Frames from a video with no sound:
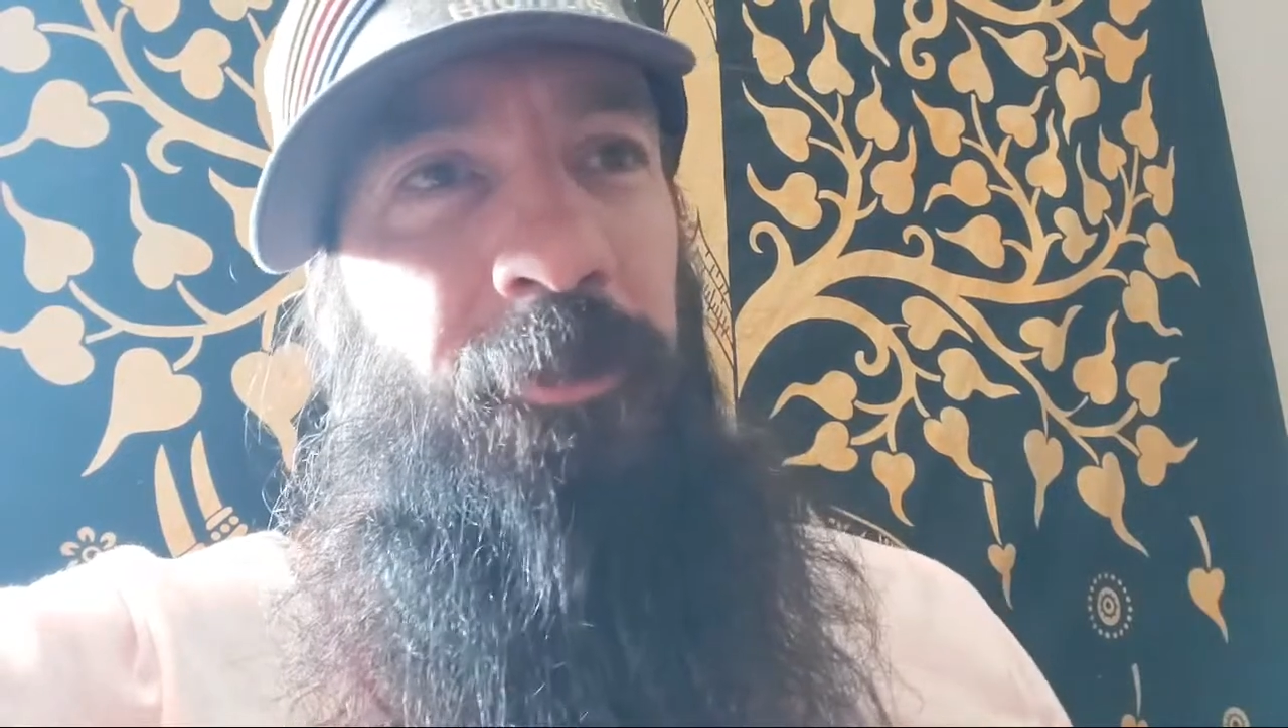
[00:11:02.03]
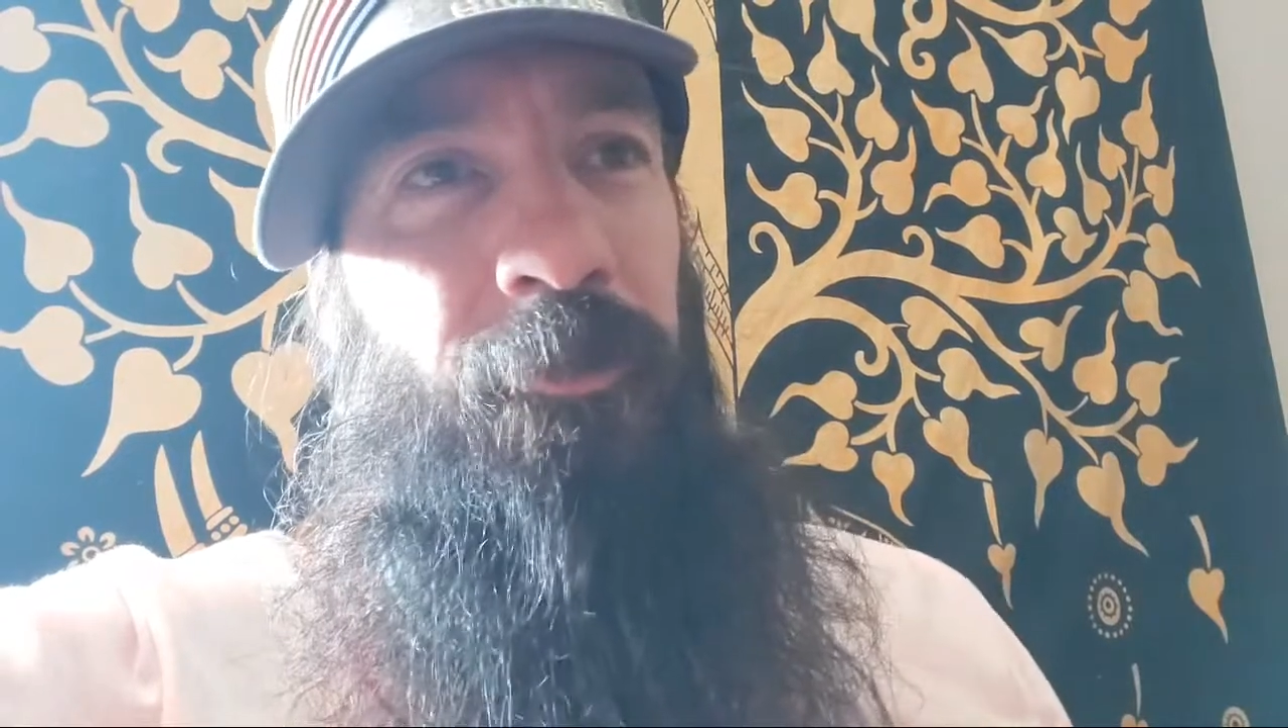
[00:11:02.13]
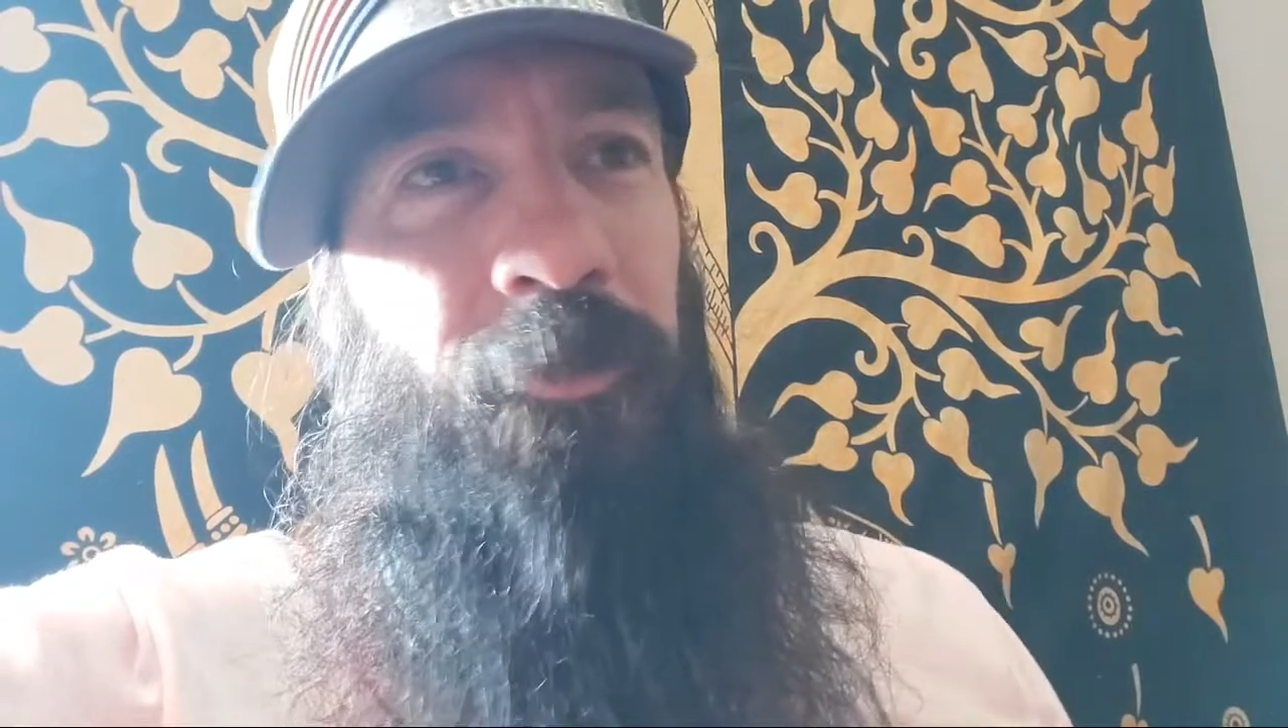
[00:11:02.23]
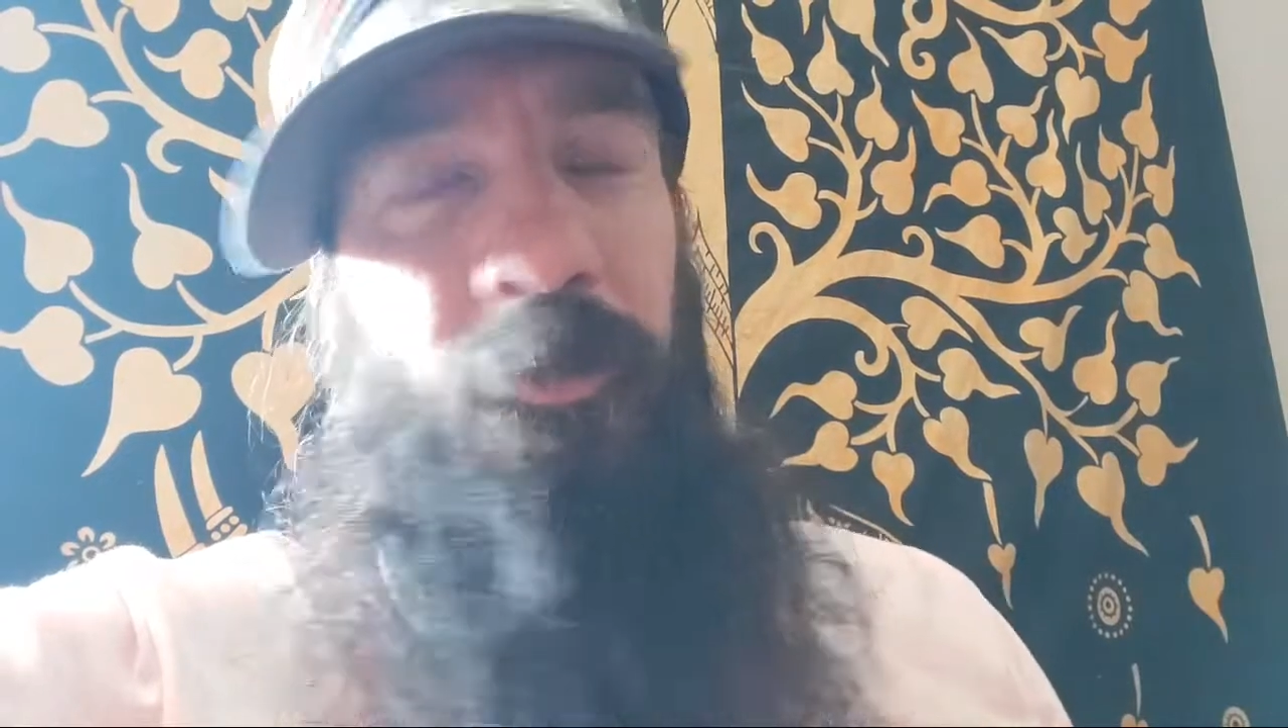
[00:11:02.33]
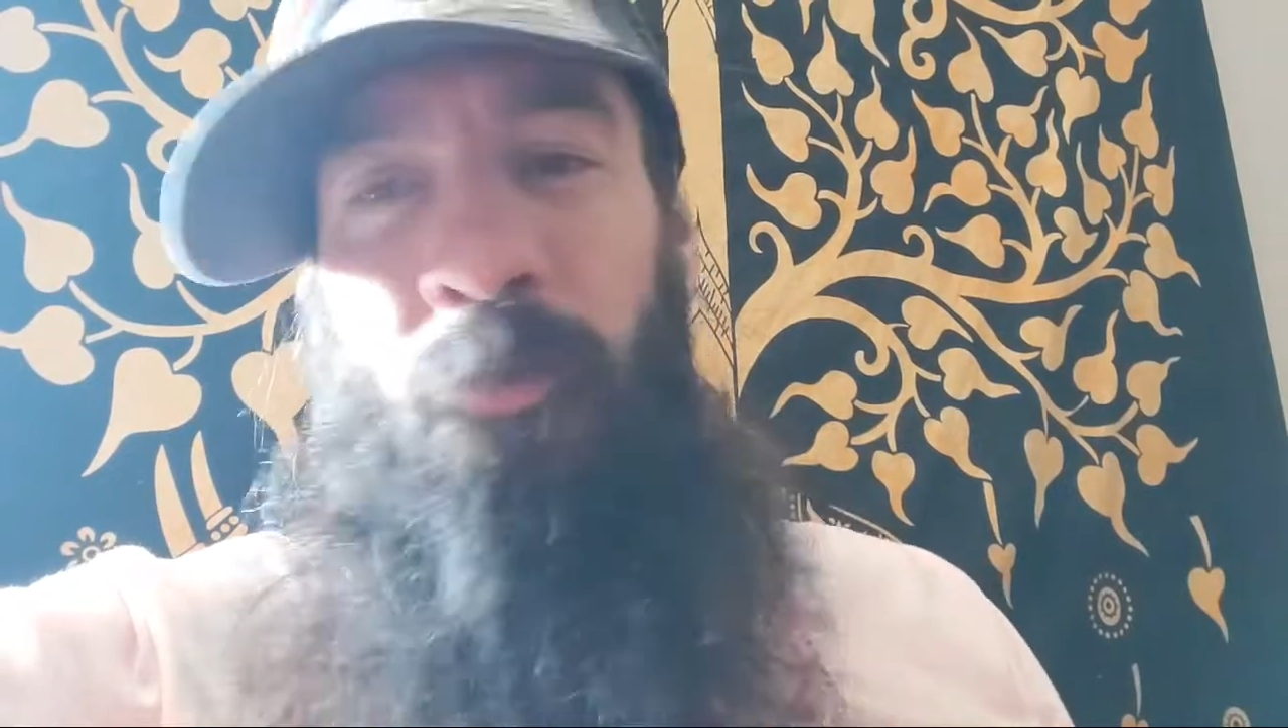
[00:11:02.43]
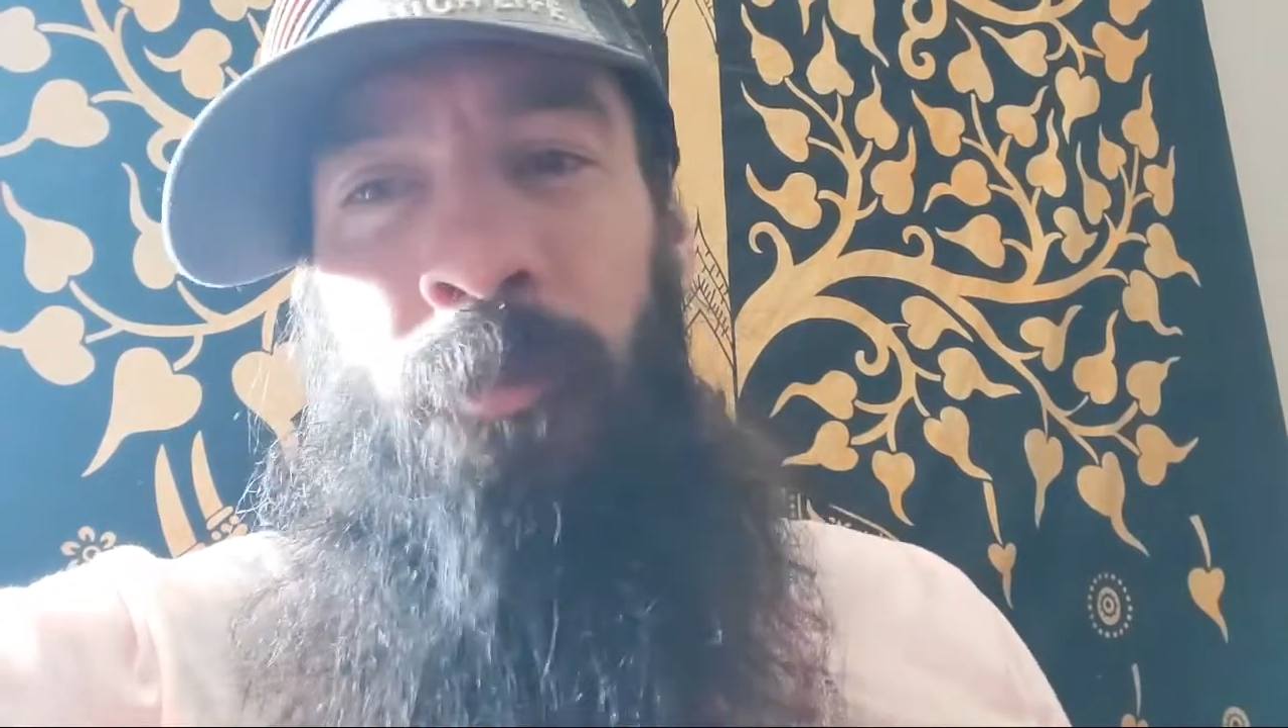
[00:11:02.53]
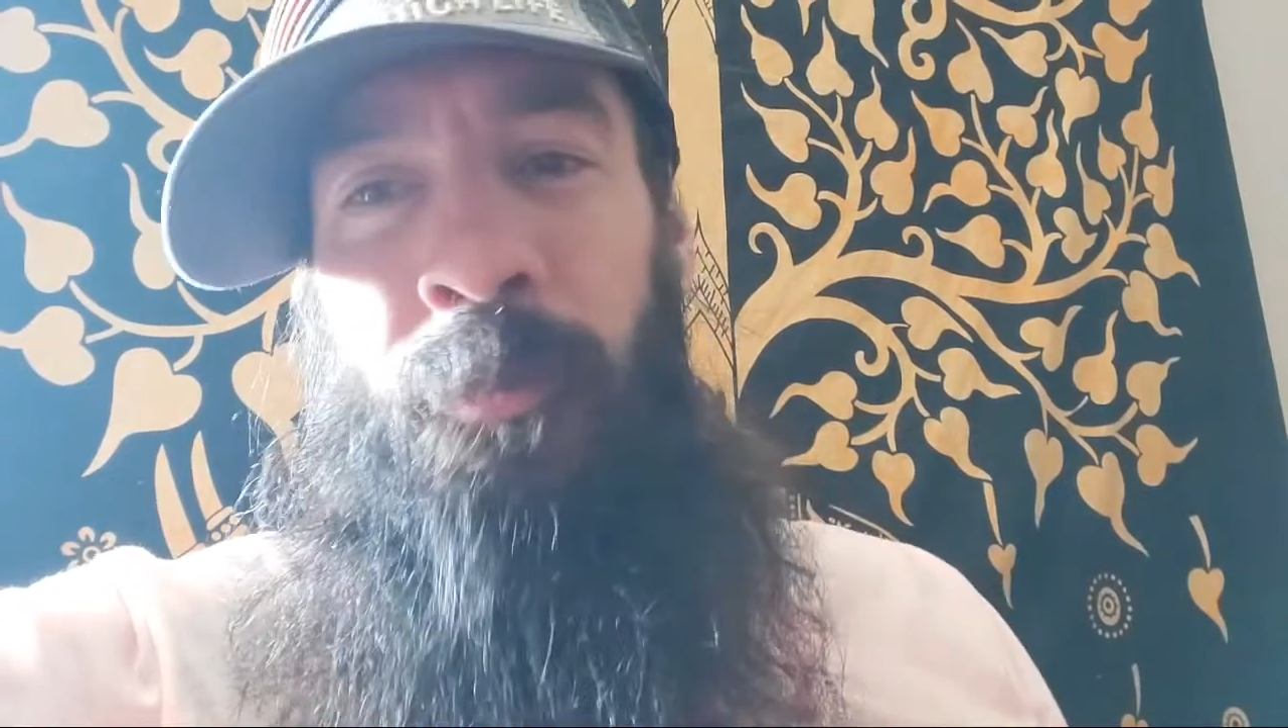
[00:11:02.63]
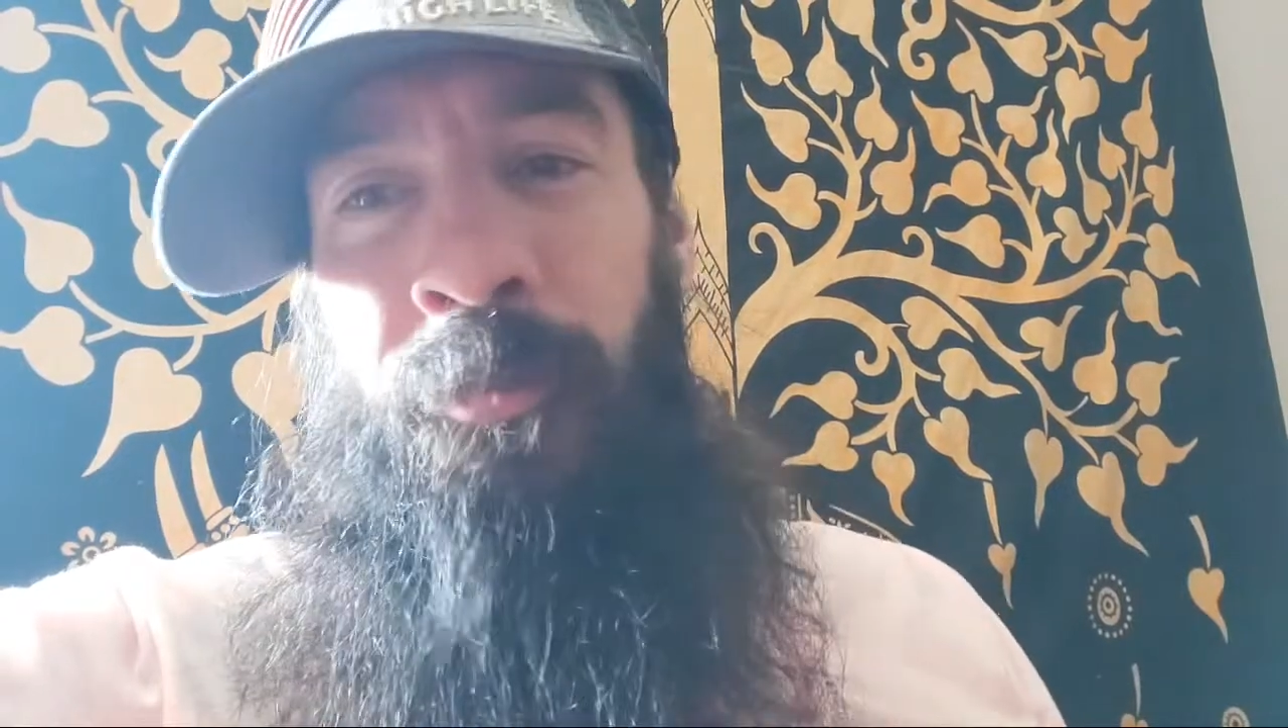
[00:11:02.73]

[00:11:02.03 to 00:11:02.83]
of what we